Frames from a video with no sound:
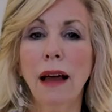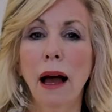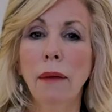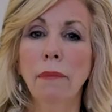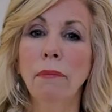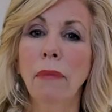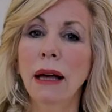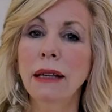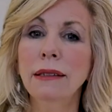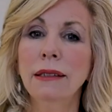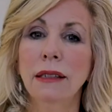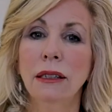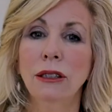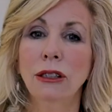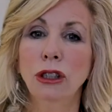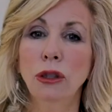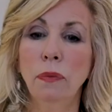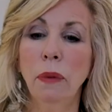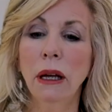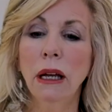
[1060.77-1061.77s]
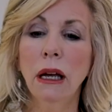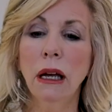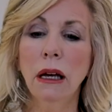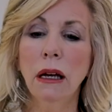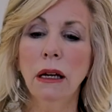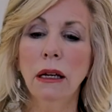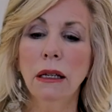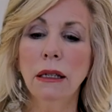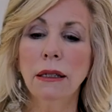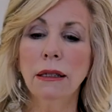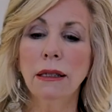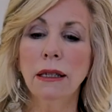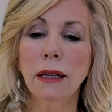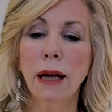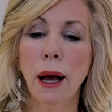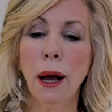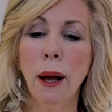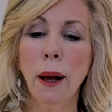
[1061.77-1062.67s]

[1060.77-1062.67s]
that message because